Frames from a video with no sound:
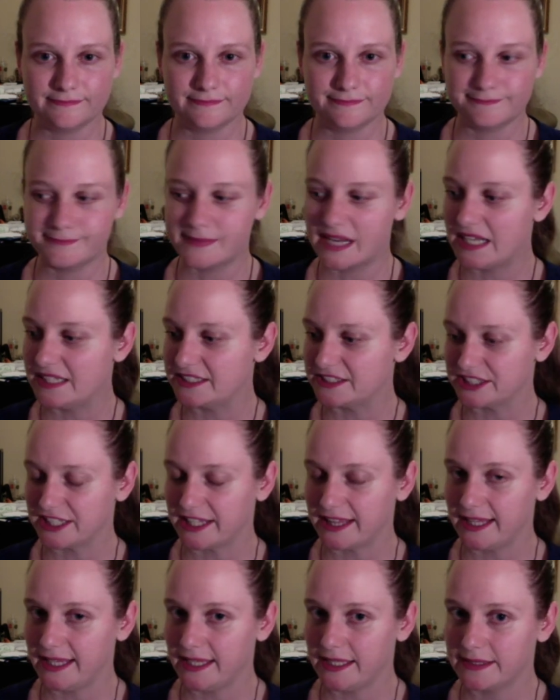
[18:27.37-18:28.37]
March, I
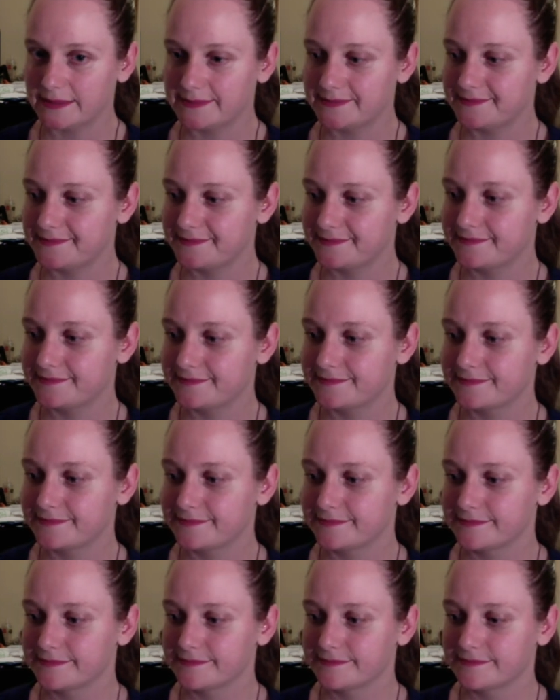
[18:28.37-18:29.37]
think.
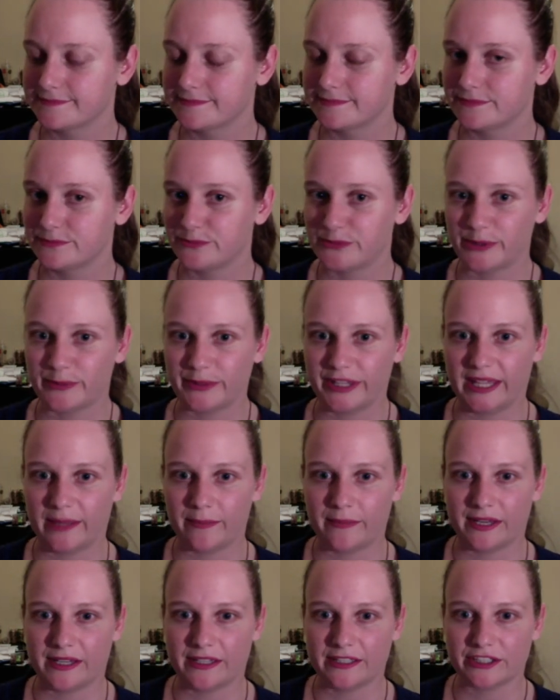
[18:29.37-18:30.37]
When we hit
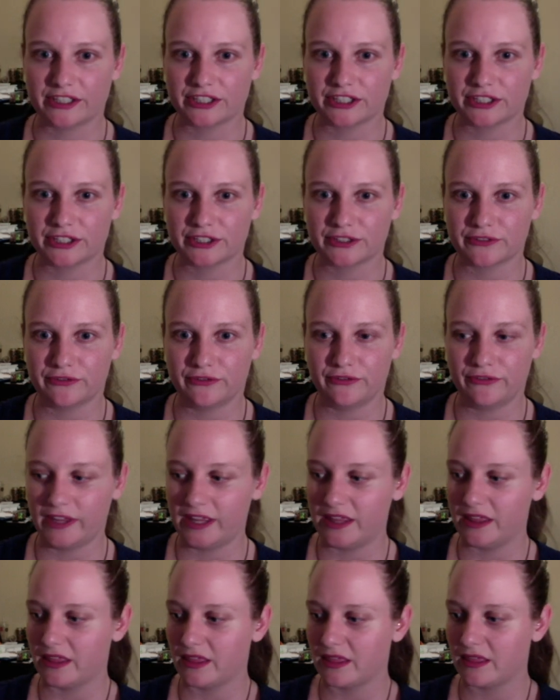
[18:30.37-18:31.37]
March
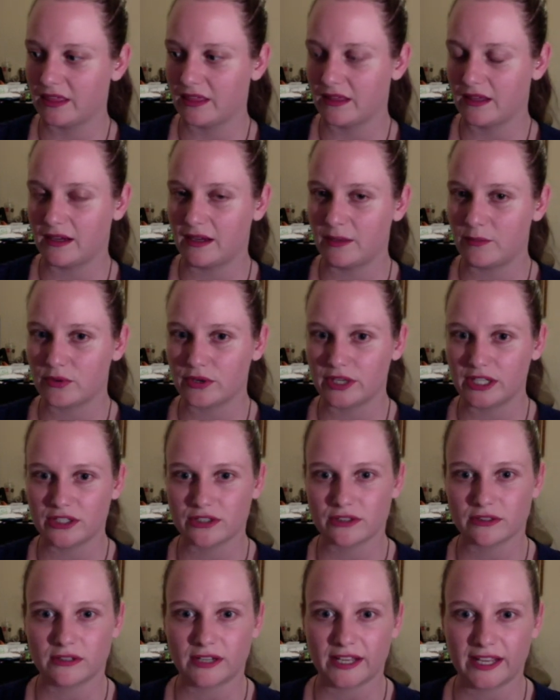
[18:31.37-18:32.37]
5th, I'm pretty
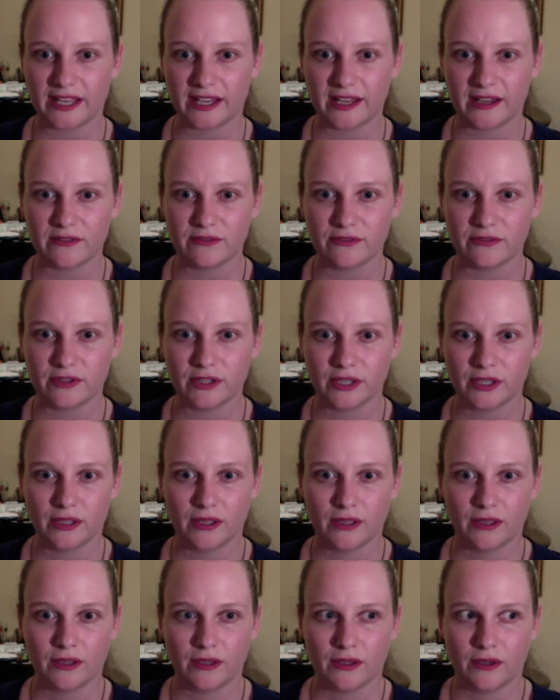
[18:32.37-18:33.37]
sure I have
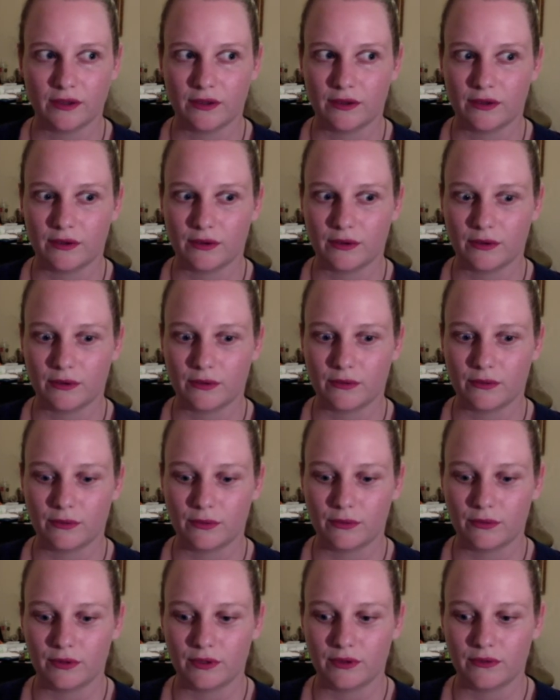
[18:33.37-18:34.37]

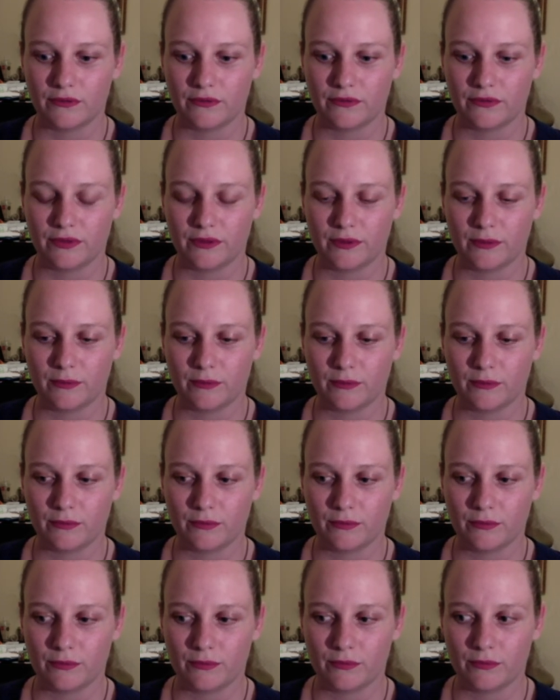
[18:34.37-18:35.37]
all of them.
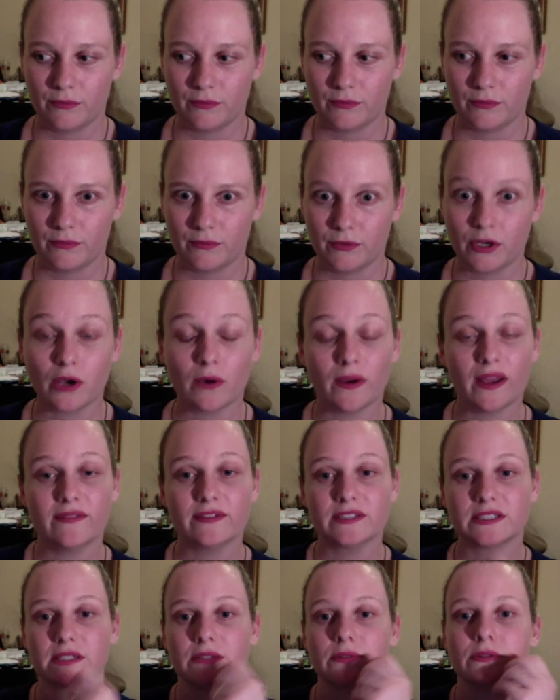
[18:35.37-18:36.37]
No, I
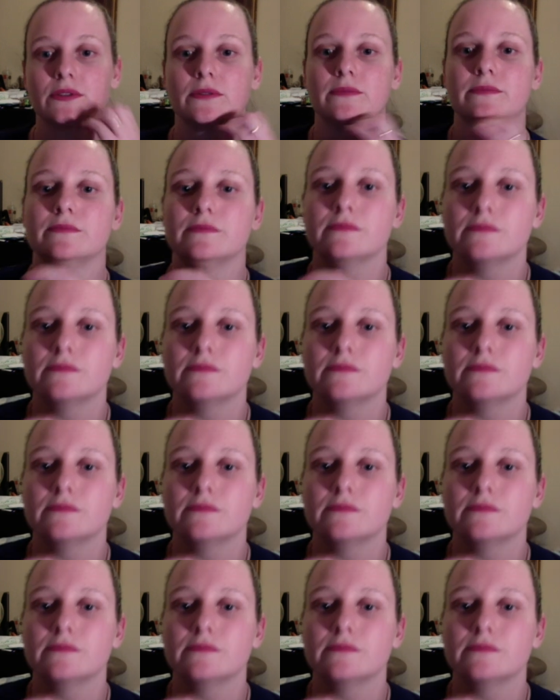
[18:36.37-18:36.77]
haven't done autumn.